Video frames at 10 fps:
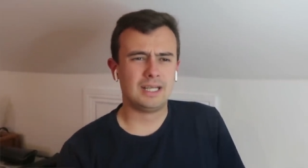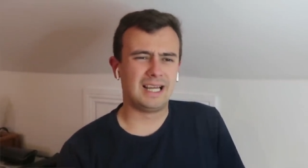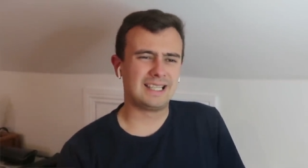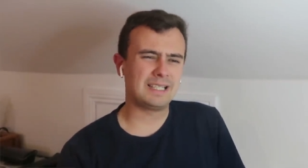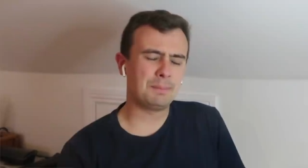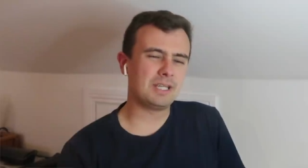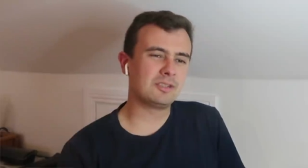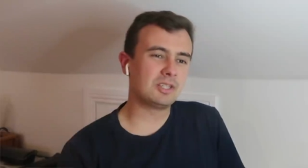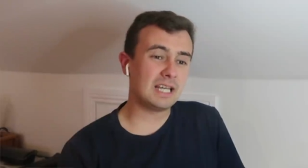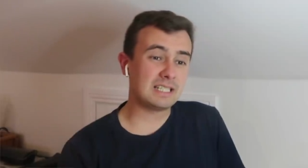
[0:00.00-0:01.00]
Uh, that
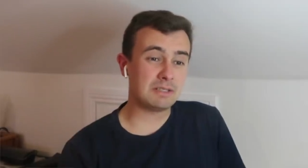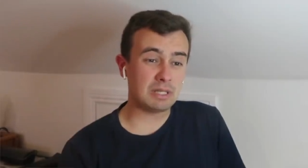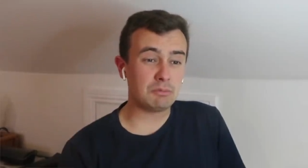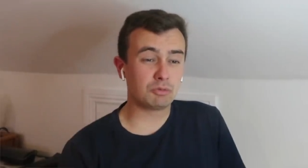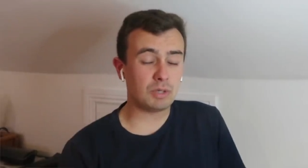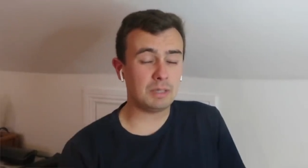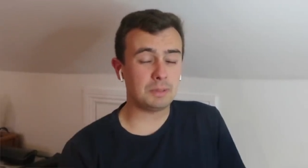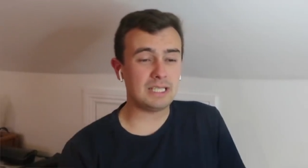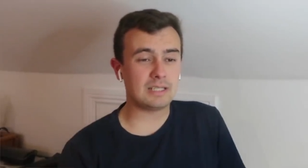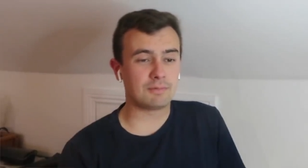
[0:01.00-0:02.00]
being said, he, he was well
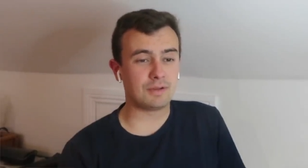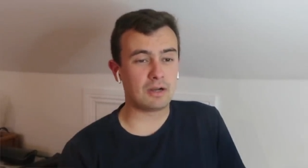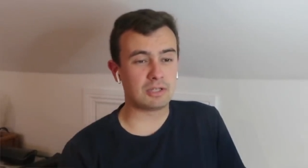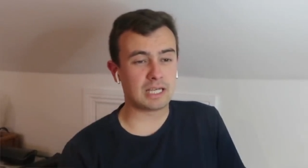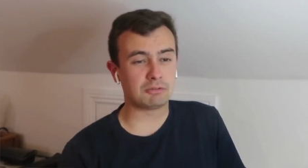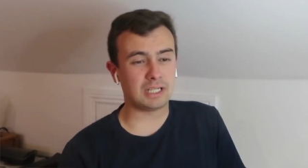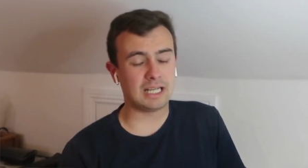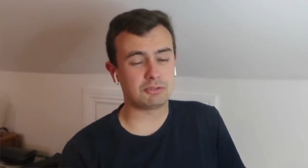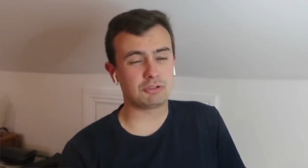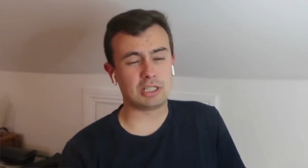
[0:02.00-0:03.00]
beaten at Fairyhouse
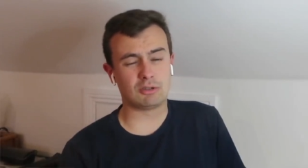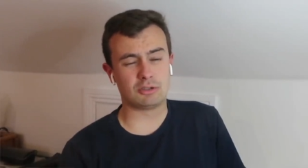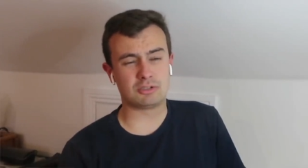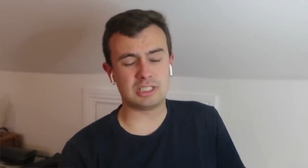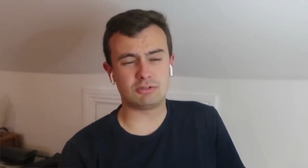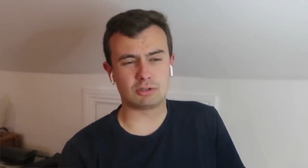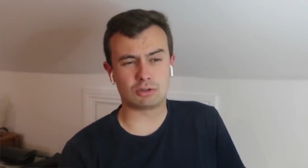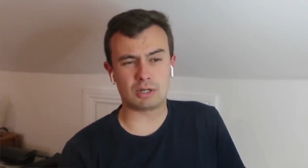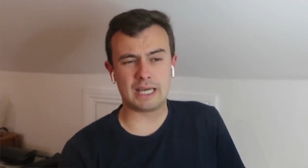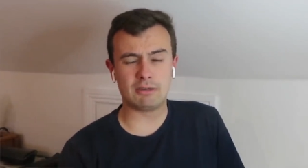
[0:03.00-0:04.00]
last year on
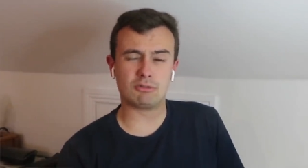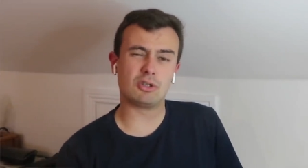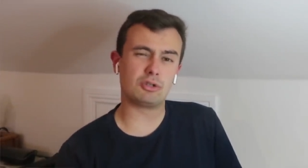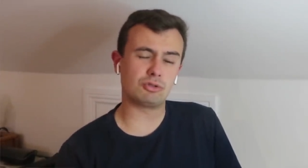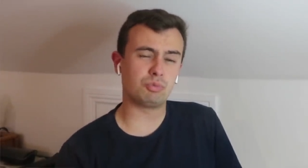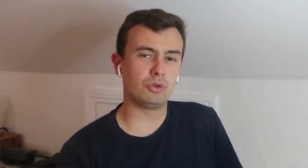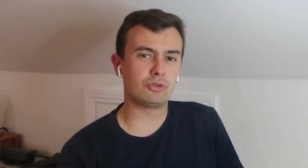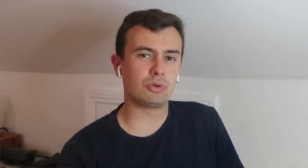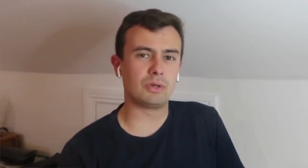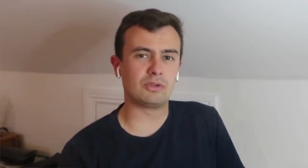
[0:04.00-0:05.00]
decent ground, and I just
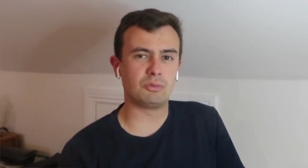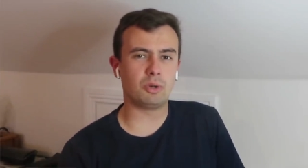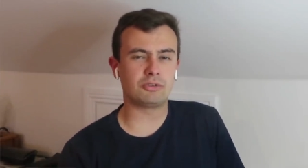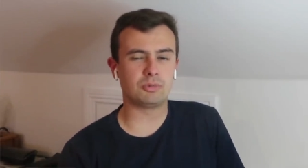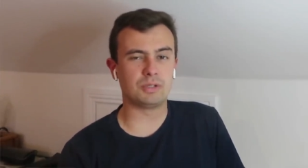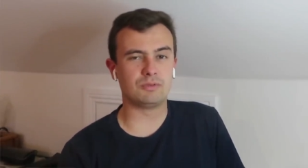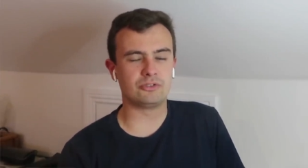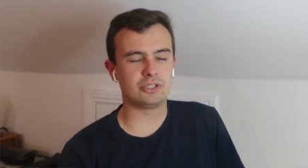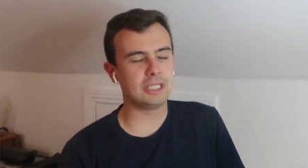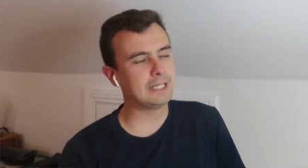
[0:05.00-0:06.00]
wonder whether he wants a bit of a
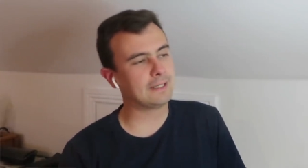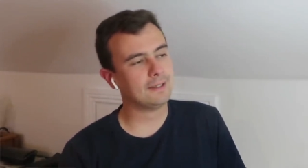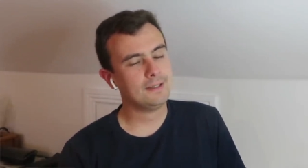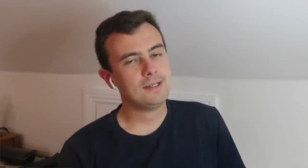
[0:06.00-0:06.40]
dig.